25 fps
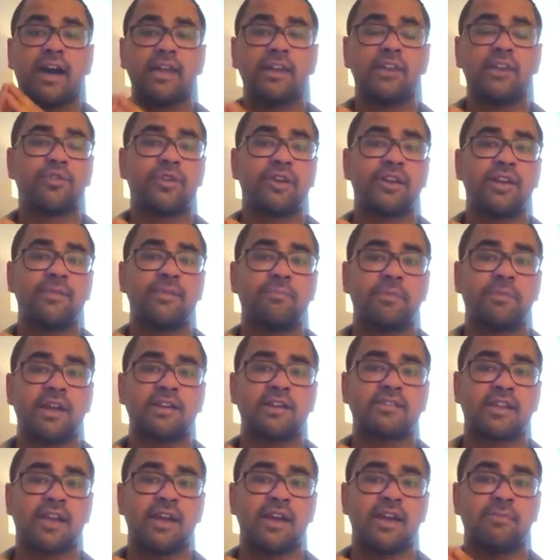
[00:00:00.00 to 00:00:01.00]
Diluted
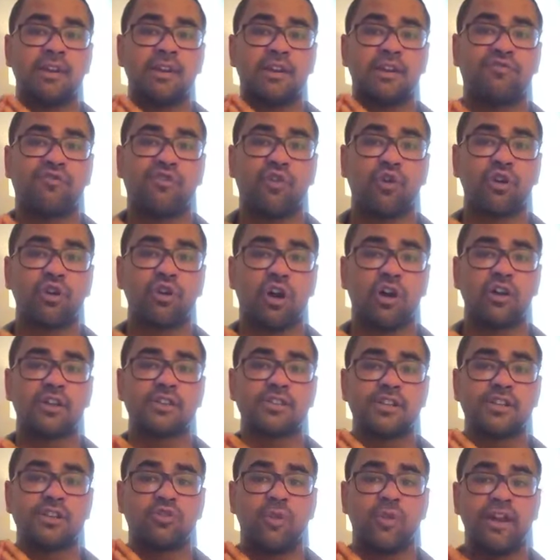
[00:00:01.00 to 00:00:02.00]
EPS came in at
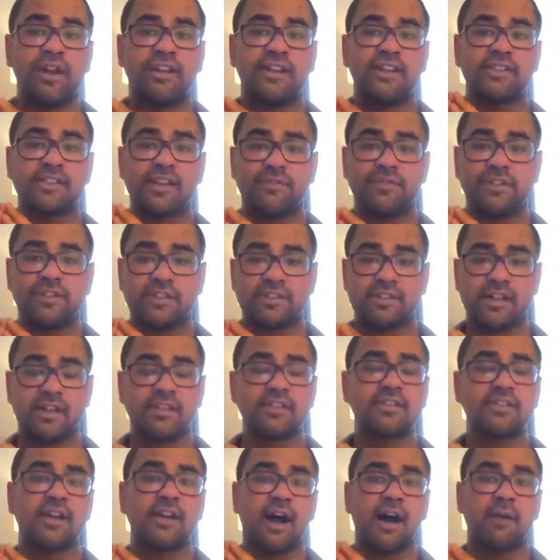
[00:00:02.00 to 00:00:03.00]

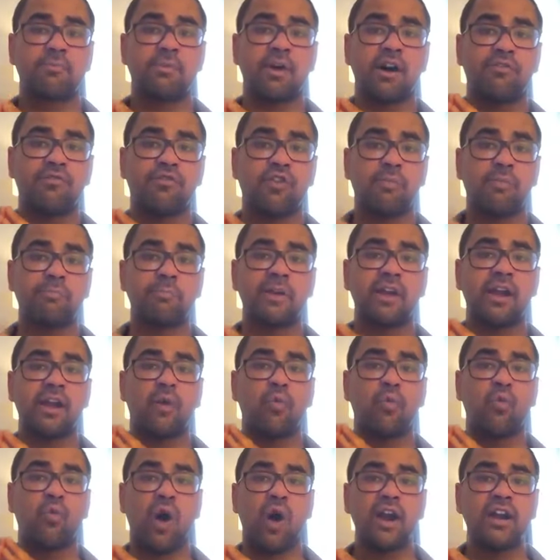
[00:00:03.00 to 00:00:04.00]
$4.27, up a whopping
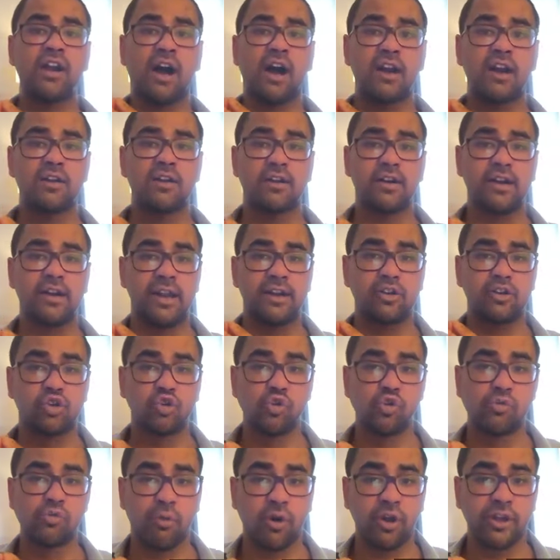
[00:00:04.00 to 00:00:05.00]

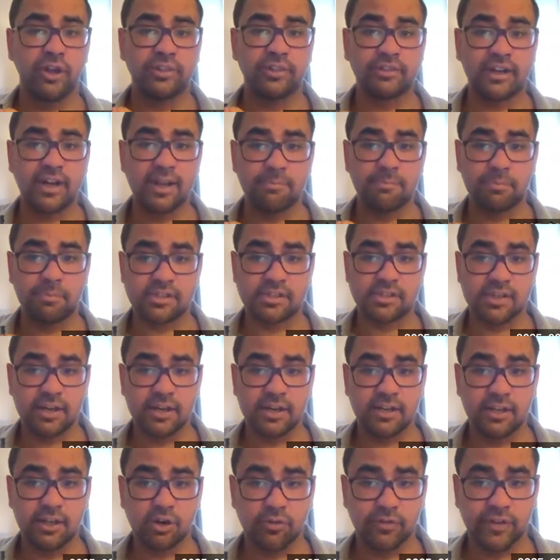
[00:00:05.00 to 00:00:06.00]

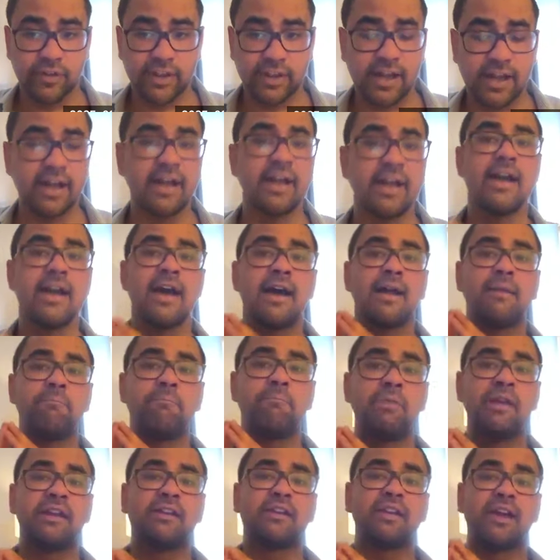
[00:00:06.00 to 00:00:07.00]
102.3% year over year
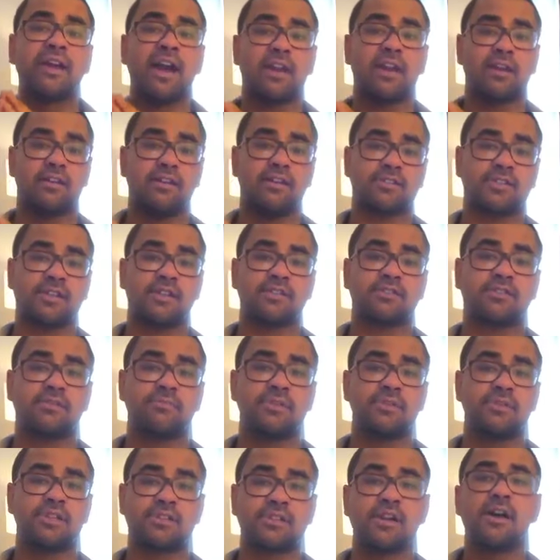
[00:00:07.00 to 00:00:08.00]
and beating analyst
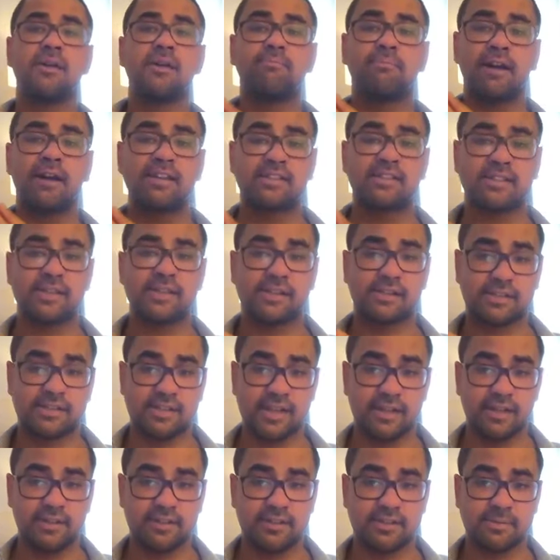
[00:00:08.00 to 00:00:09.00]
estimates by 6
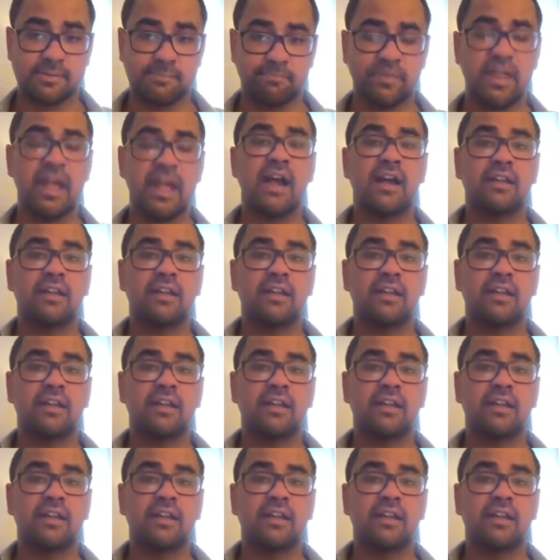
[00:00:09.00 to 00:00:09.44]
cents.